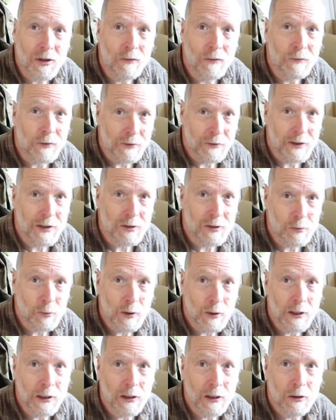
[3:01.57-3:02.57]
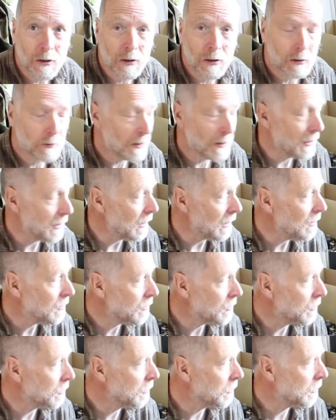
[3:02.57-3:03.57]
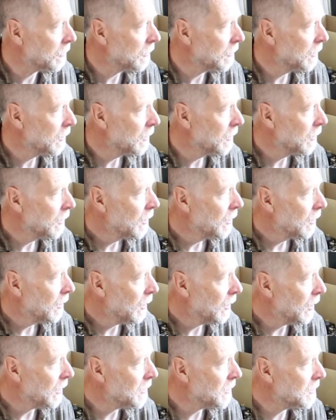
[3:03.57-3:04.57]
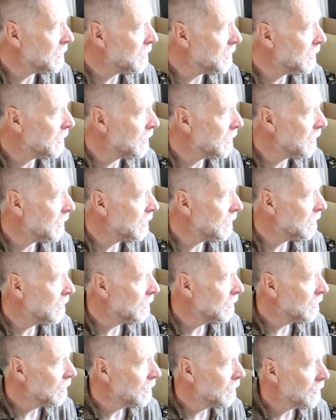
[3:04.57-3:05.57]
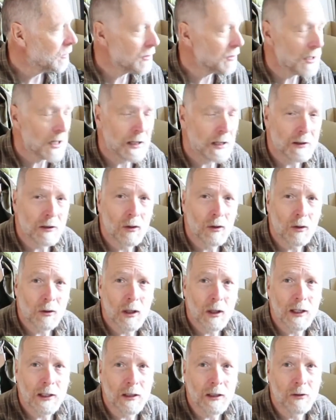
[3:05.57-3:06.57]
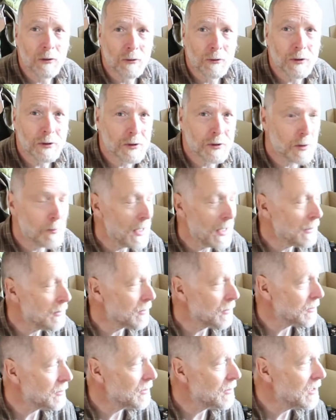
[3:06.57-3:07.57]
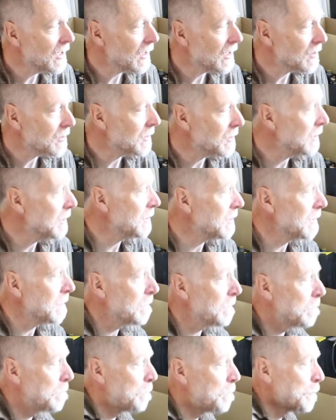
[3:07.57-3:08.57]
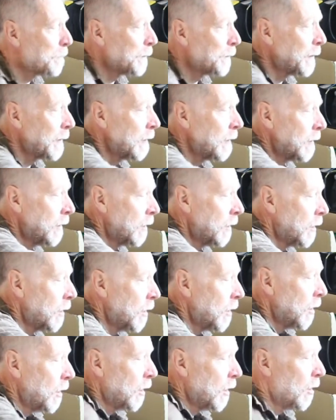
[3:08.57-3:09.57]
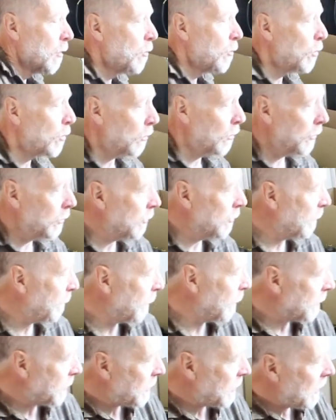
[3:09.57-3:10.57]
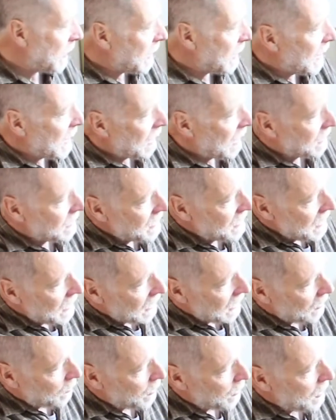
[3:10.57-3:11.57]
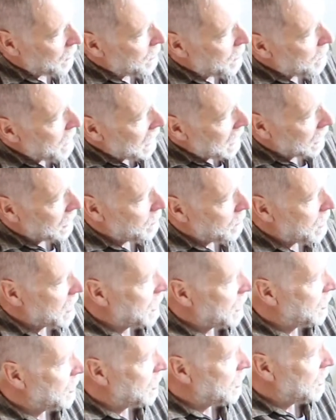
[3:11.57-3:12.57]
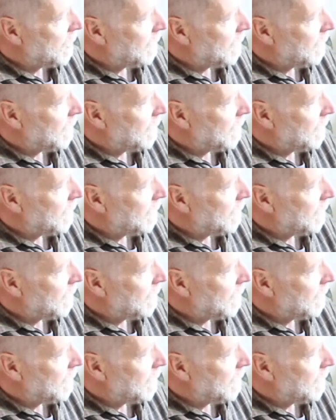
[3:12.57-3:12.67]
off of this week already so it's uh, starting to look like another tremendous tick season but the other first aid kit I'll take will be an amalgamation